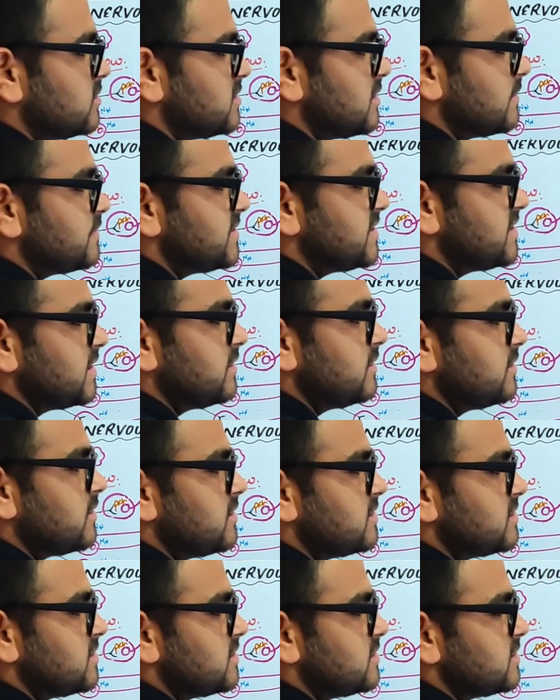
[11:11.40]
Some
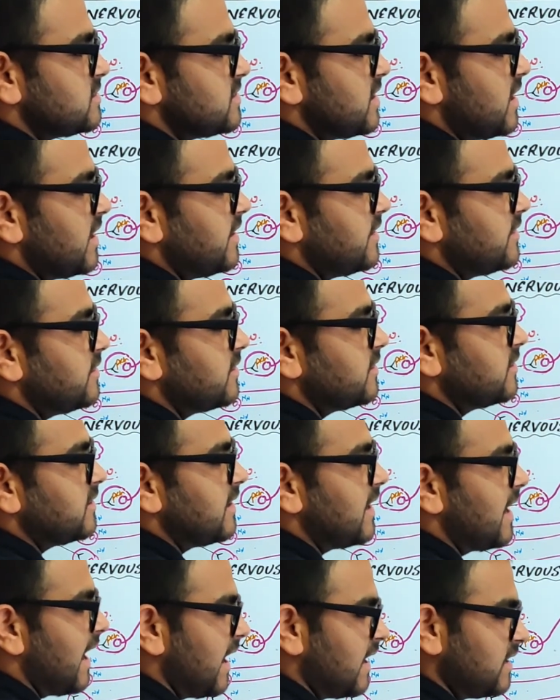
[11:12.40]
signals inside the
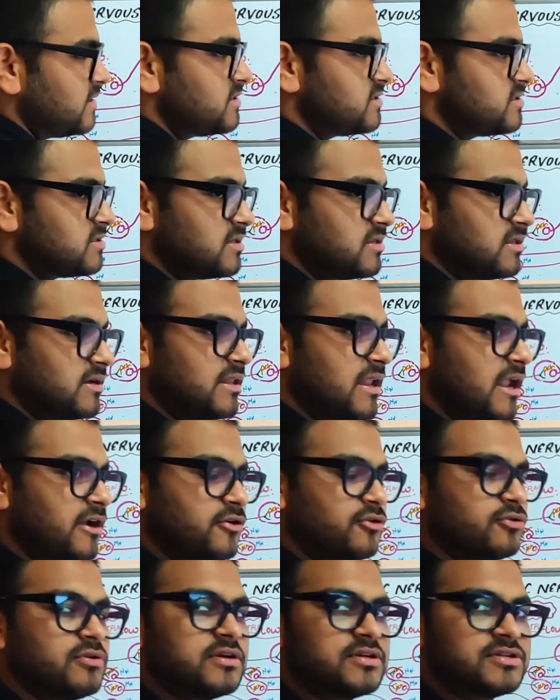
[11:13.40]
glands, so the
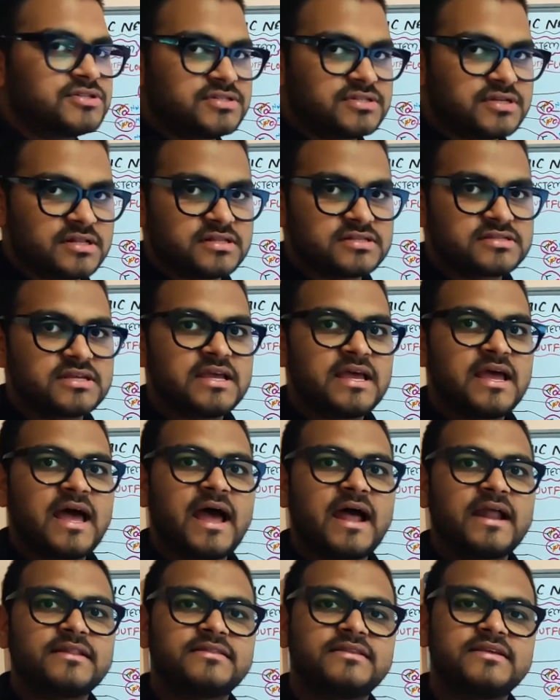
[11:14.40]
glandular cells,
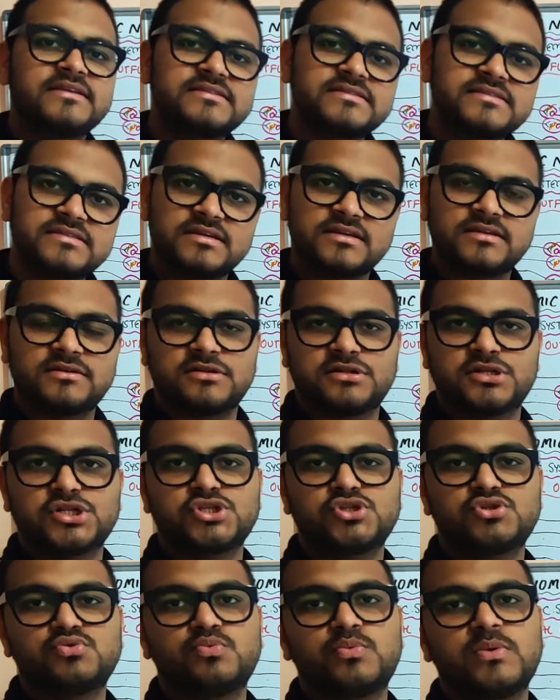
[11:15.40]
and these
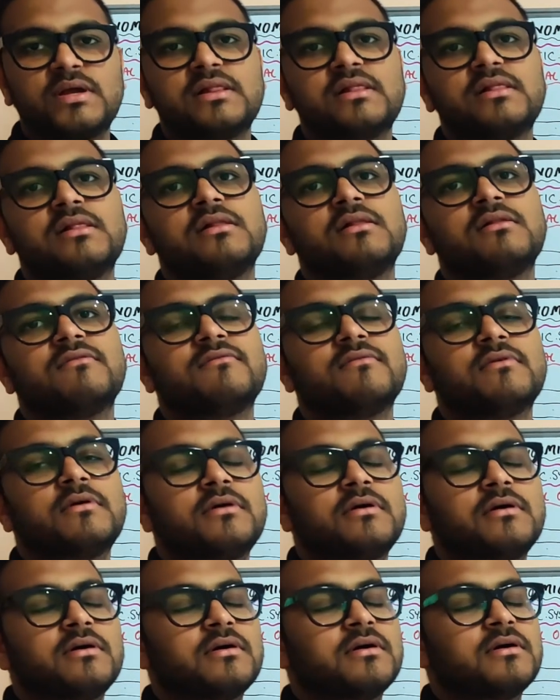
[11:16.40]
signals will
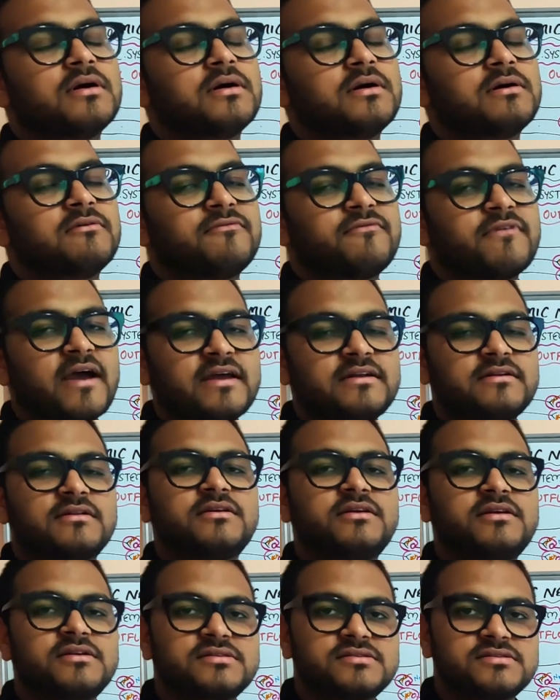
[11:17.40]

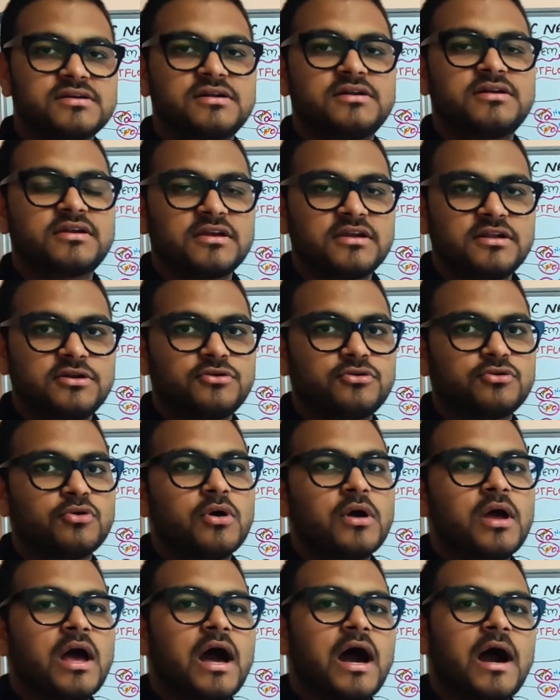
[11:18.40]
finally result
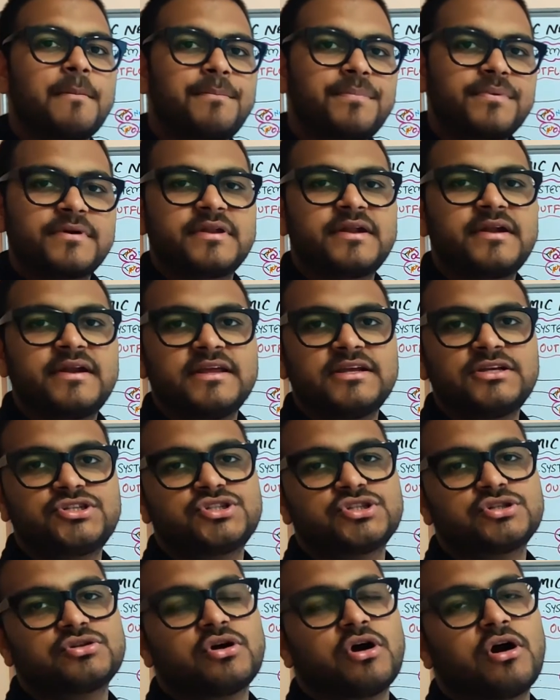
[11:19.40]
into
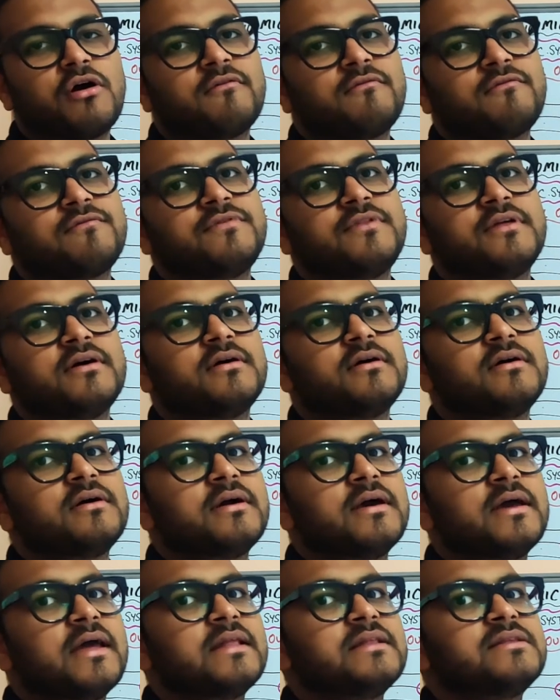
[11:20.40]
upgradation of the
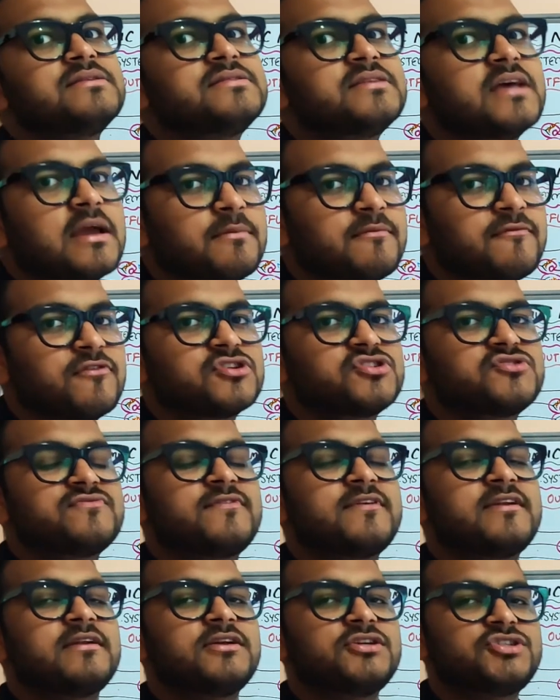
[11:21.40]
enzyme,
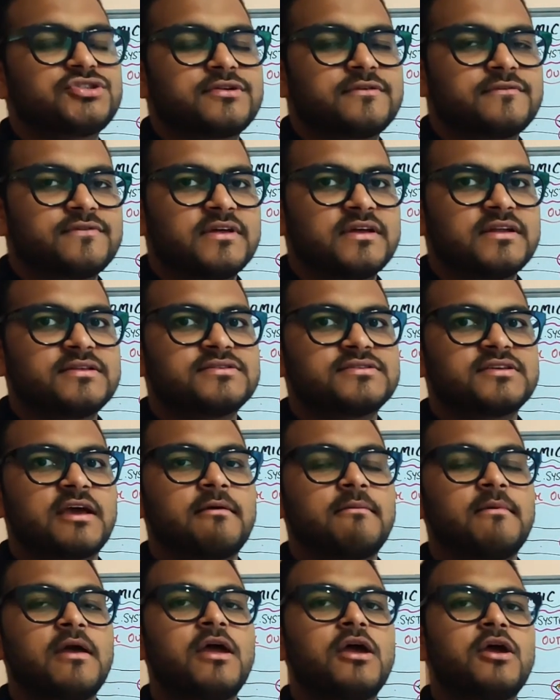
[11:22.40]
phosphorylation of the
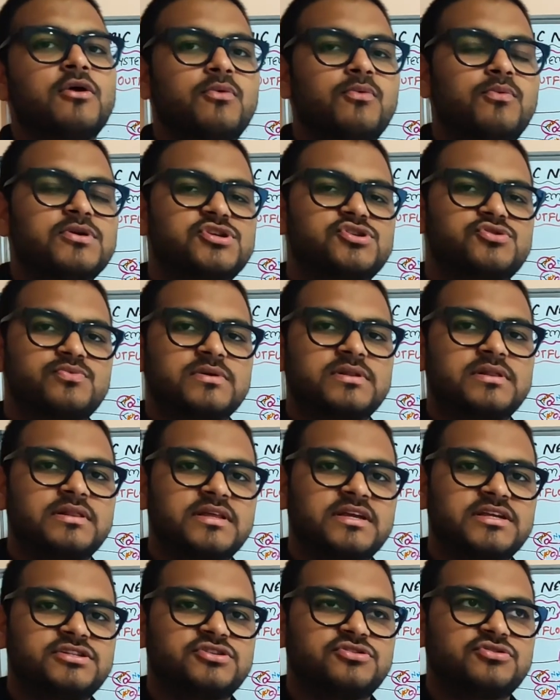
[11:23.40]
enzyme, which will
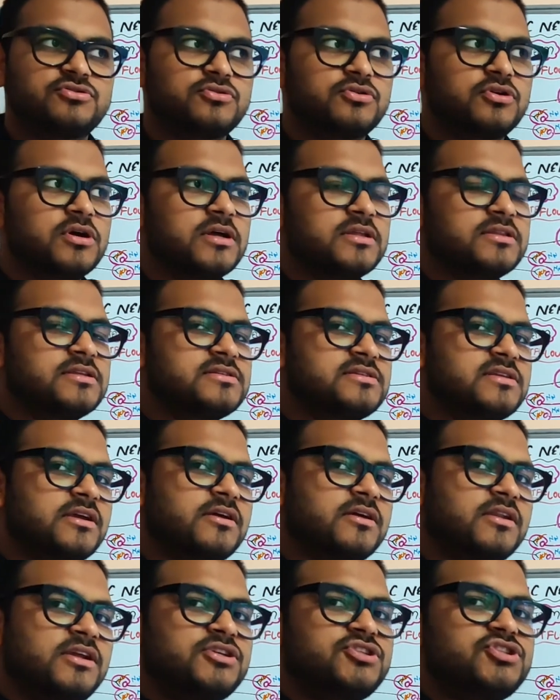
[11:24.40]
lead to the
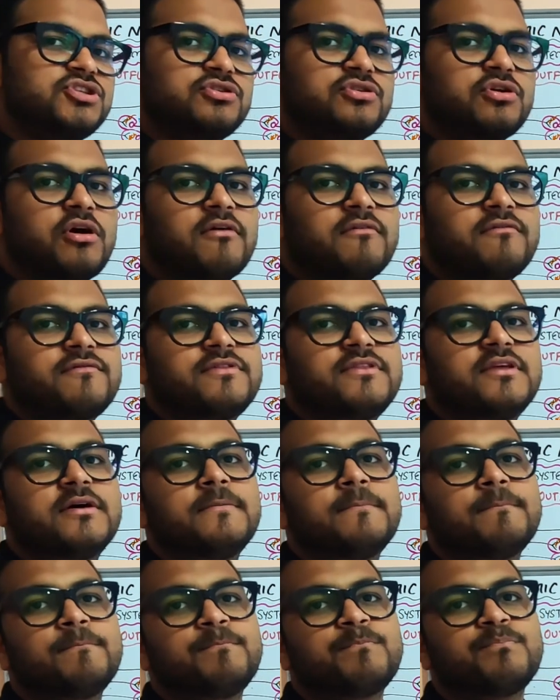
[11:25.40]
secretion of
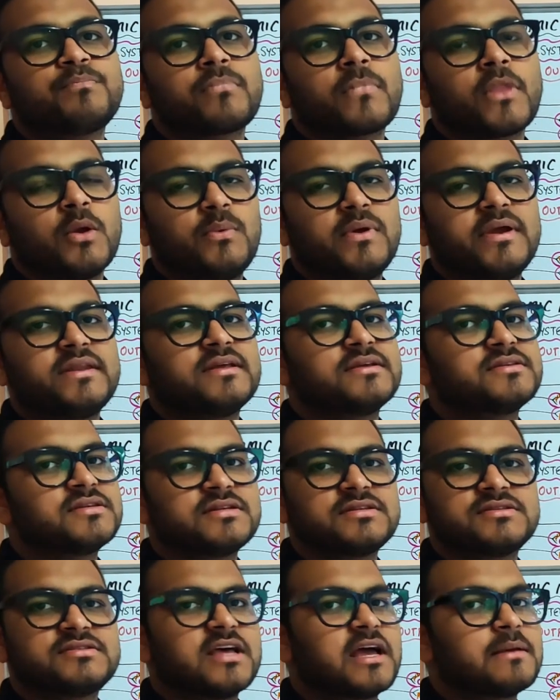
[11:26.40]
the various
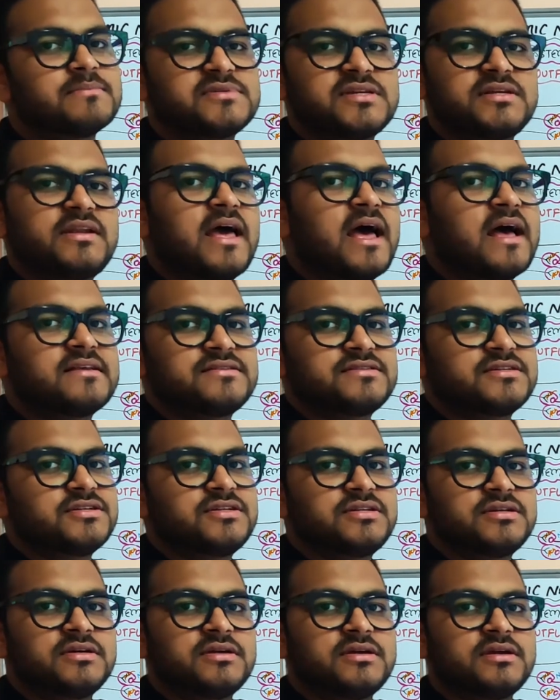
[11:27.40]
enzymes and
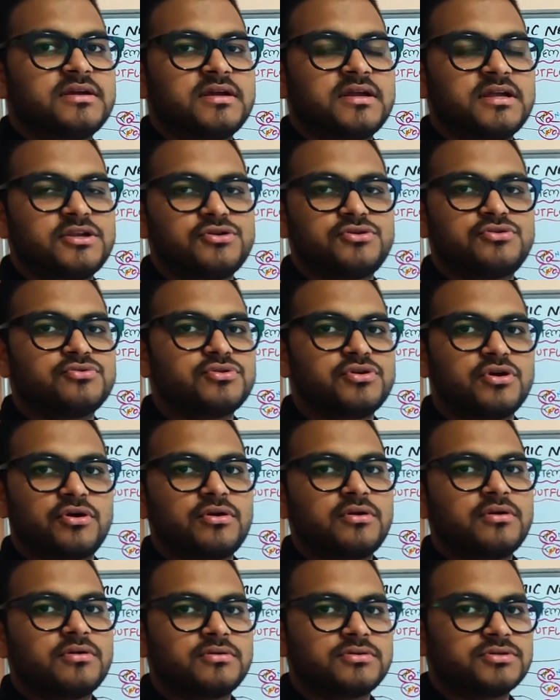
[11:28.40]
acid into
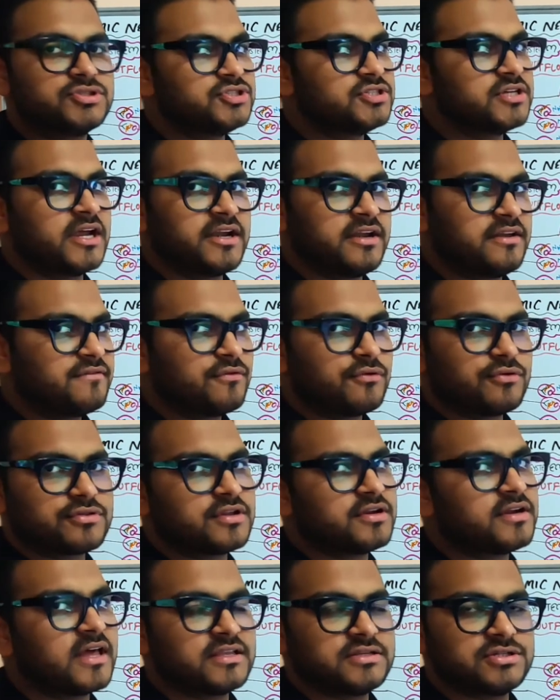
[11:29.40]
your GIT for
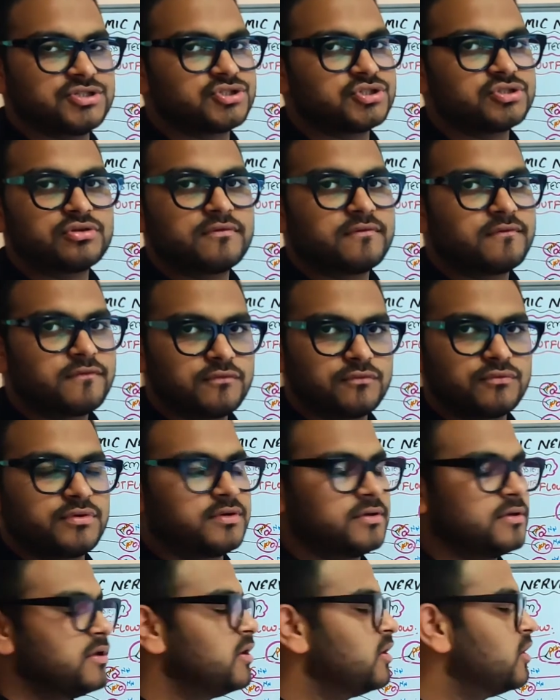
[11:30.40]
the digestion of
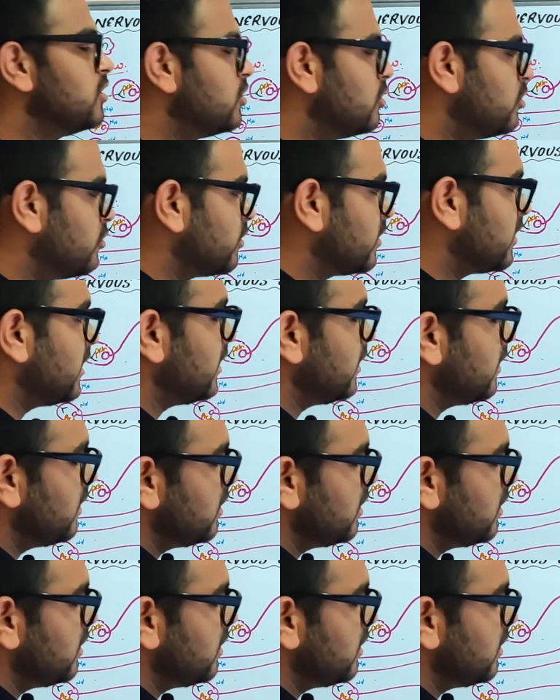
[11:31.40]
food. Okay,